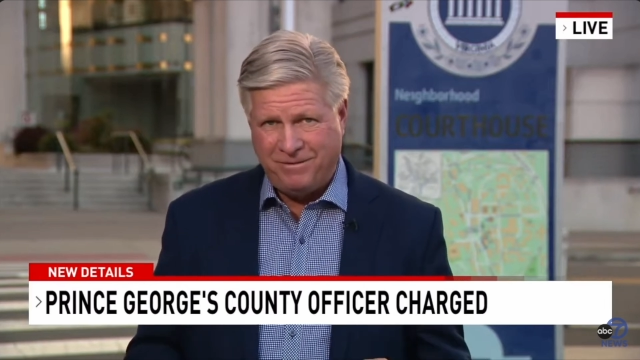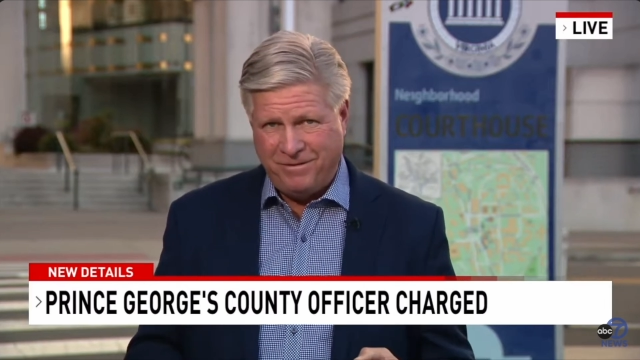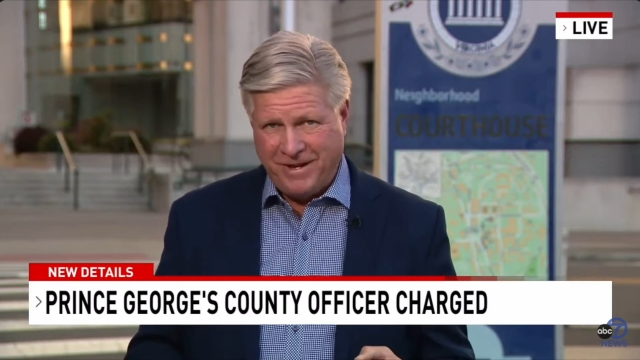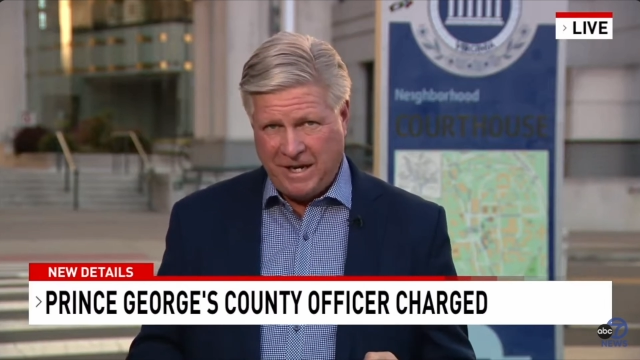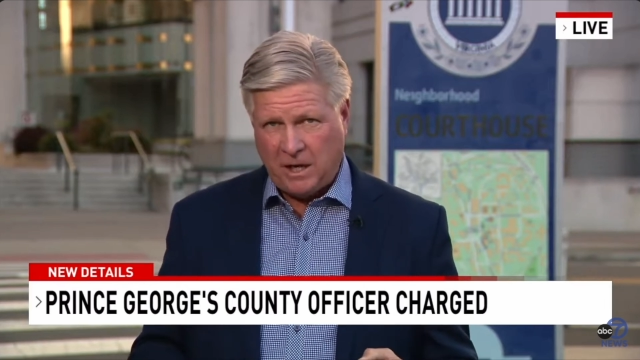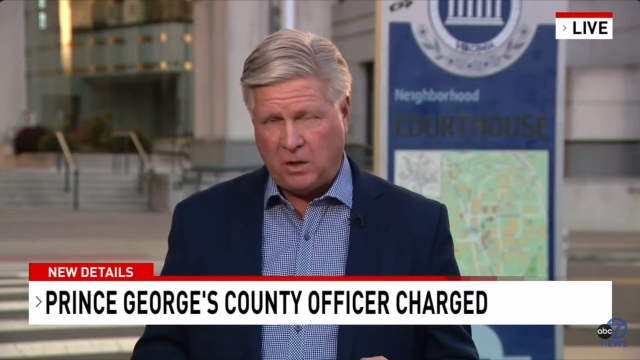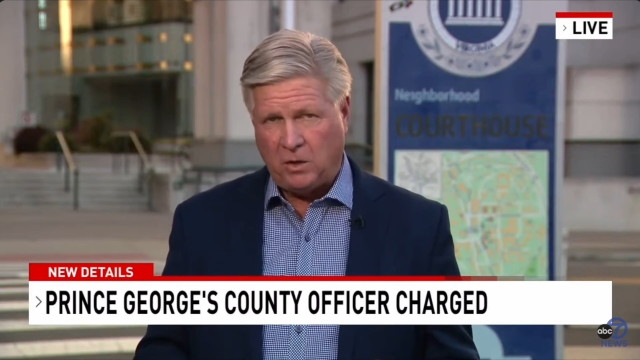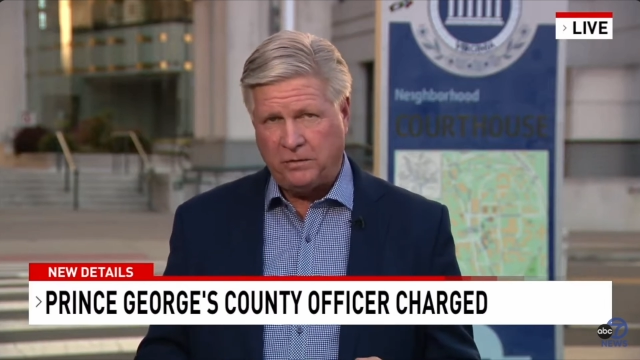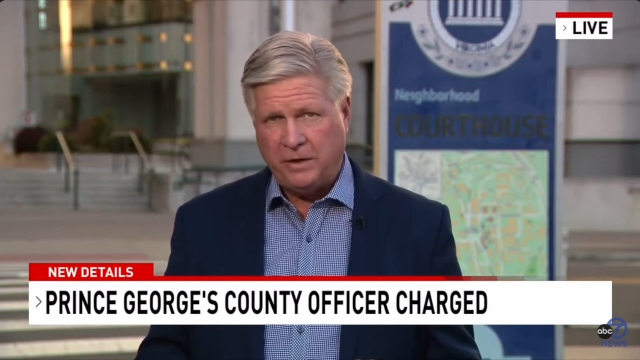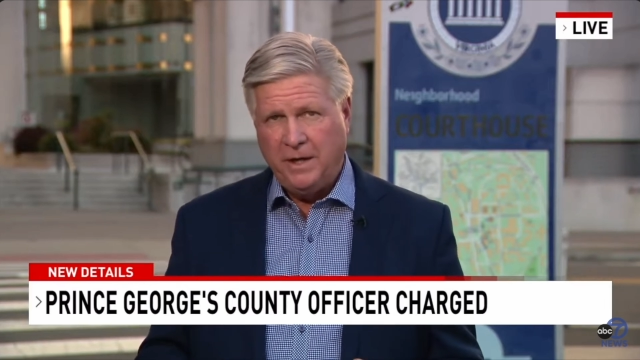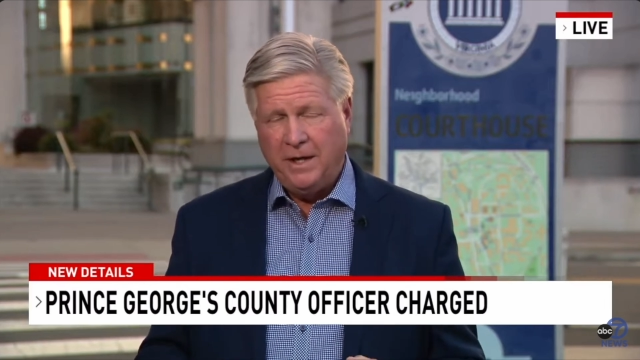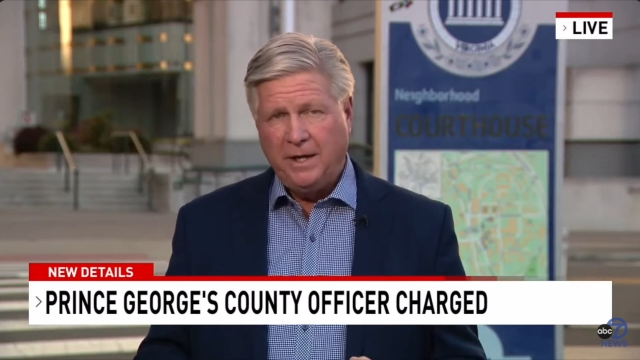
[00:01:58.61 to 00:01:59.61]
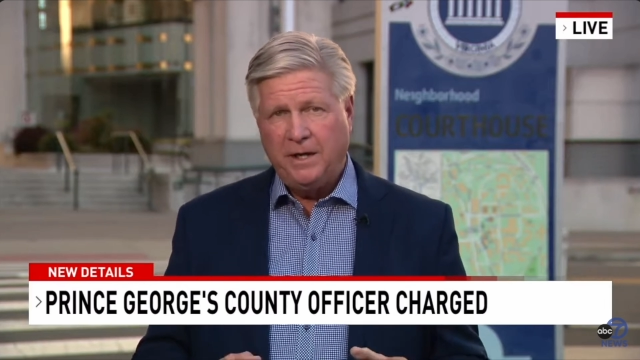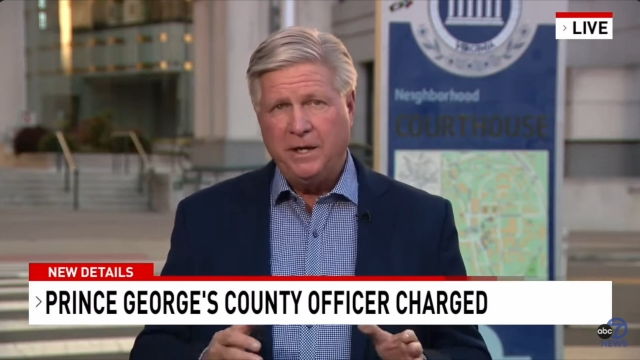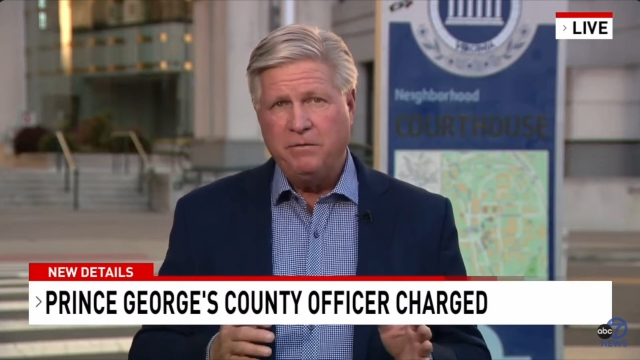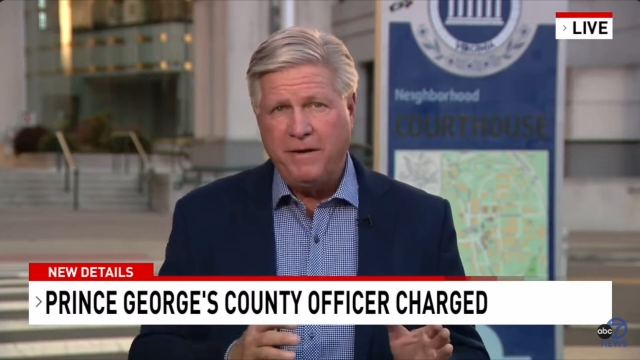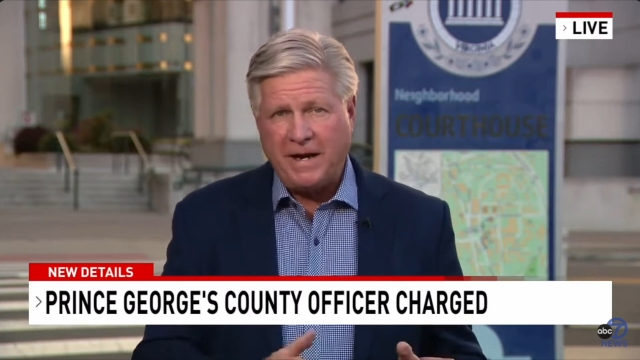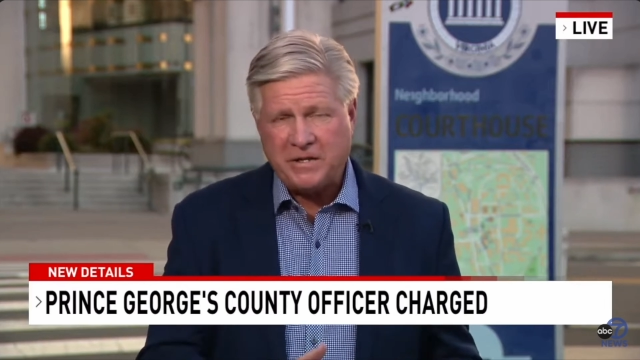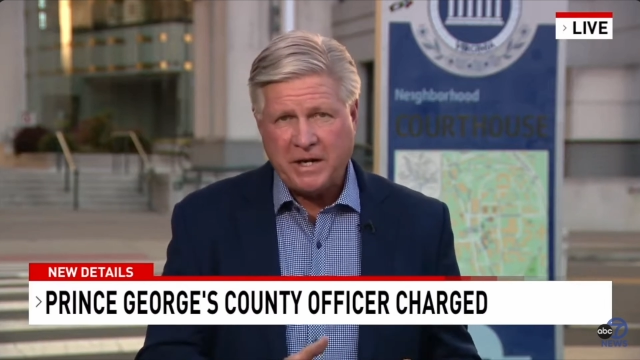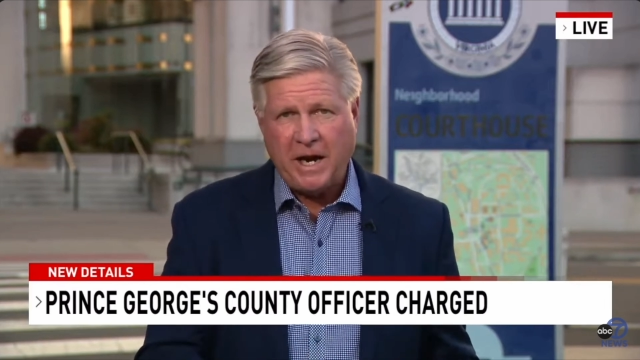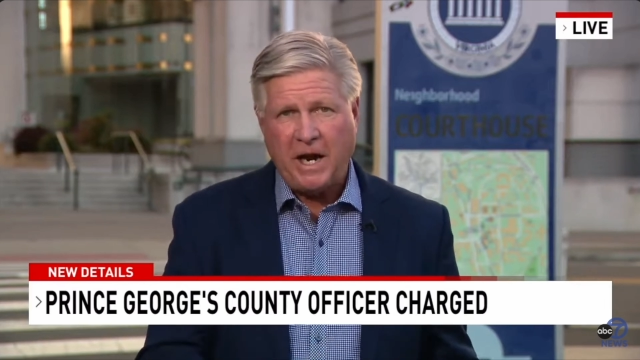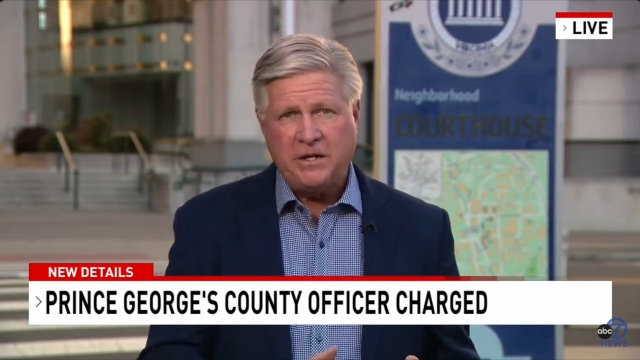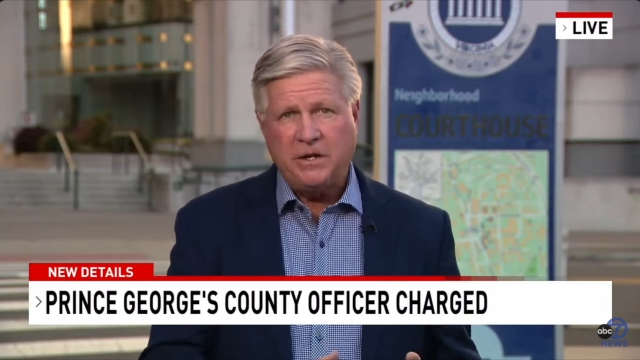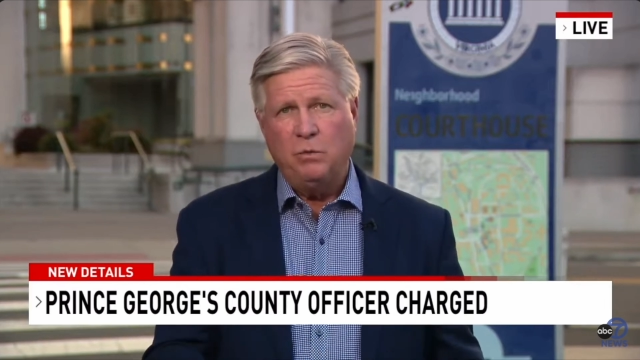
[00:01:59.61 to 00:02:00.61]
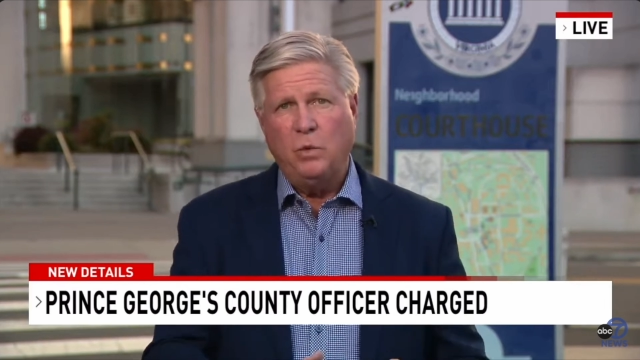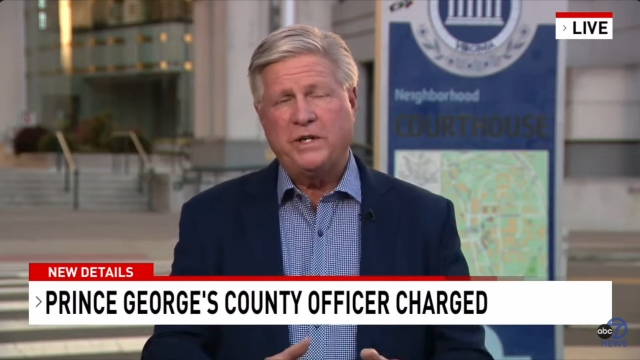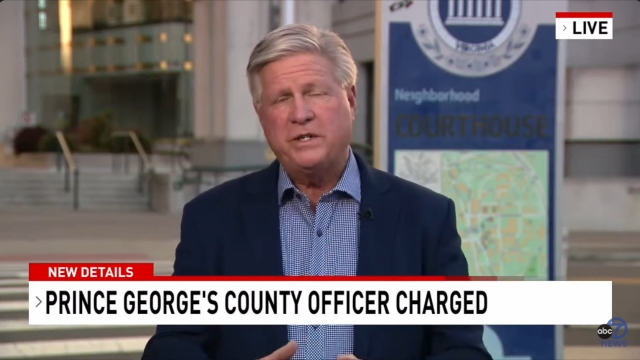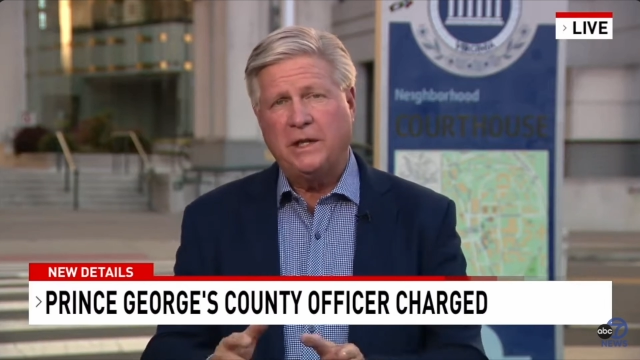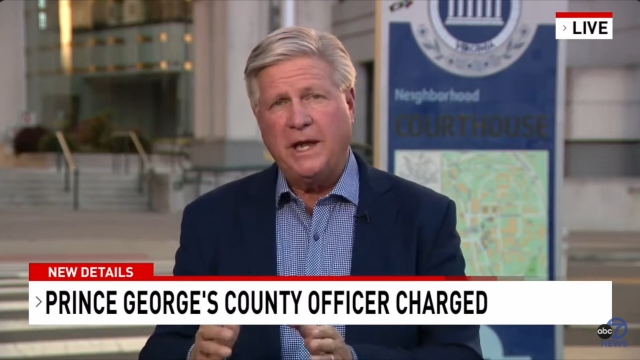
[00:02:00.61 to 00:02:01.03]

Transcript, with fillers: vehicles, the investigation which